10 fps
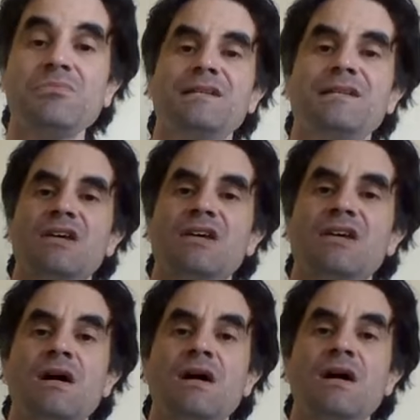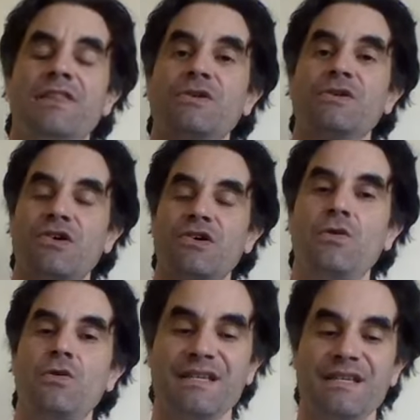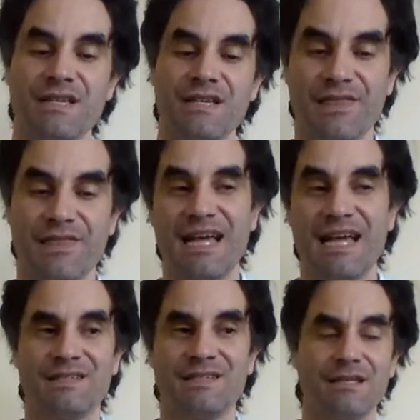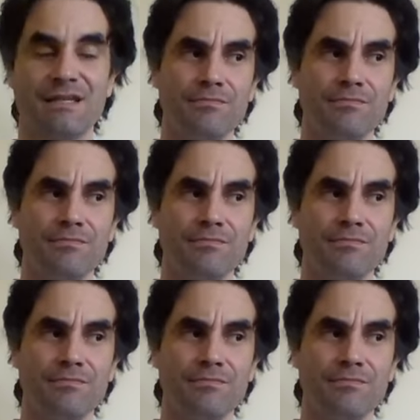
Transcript: And so there was always that